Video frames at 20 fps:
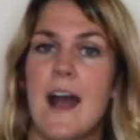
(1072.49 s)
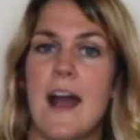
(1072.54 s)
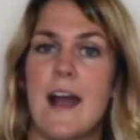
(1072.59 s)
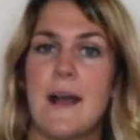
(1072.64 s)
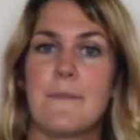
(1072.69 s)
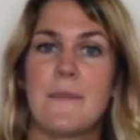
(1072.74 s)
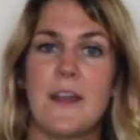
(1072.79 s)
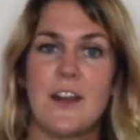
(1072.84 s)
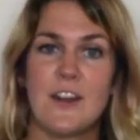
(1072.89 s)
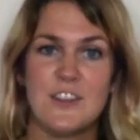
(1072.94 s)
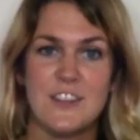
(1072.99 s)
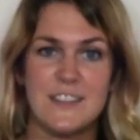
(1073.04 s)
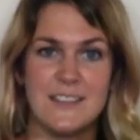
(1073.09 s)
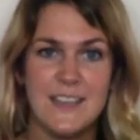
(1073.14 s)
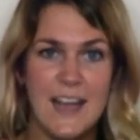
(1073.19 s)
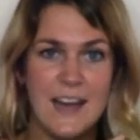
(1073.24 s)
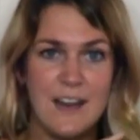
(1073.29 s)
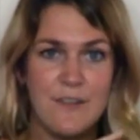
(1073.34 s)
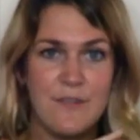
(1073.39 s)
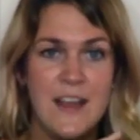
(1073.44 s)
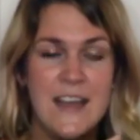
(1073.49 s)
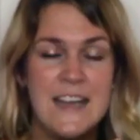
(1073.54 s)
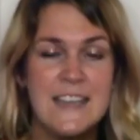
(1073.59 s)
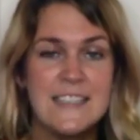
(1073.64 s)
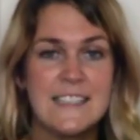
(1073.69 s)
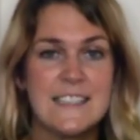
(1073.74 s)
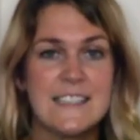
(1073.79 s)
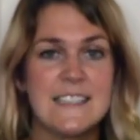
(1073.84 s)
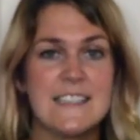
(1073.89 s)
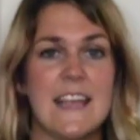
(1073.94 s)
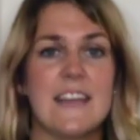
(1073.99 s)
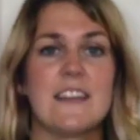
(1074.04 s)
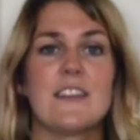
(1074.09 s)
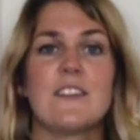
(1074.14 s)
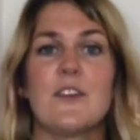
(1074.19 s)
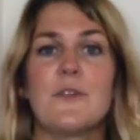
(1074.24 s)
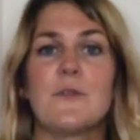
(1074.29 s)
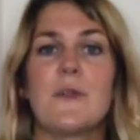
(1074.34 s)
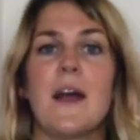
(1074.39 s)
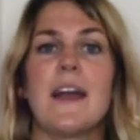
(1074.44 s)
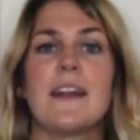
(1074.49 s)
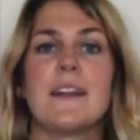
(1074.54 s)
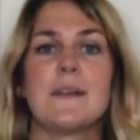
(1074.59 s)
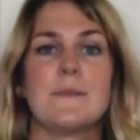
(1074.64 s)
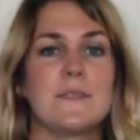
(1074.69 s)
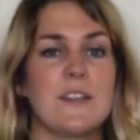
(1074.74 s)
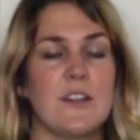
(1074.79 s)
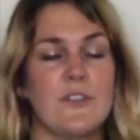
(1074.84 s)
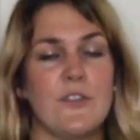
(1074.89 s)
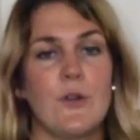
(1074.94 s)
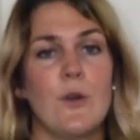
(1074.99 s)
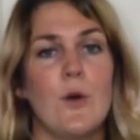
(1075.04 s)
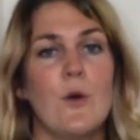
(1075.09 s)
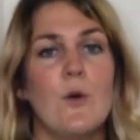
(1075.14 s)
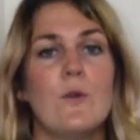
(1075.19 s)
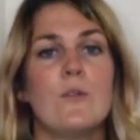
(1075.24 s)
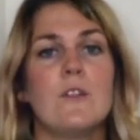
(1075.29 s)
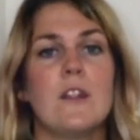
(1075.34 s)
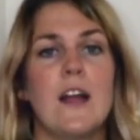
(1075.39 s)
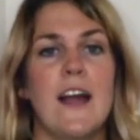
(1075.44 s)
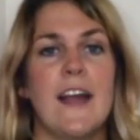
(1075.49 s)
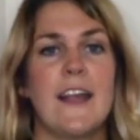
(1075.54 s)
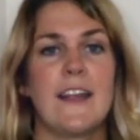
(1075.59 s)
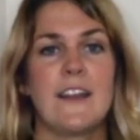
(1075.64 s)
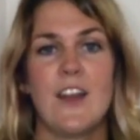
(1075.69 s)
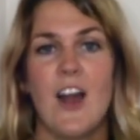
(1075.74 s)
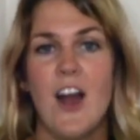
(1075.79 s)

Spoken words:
that are just kind of standalone items on their own line,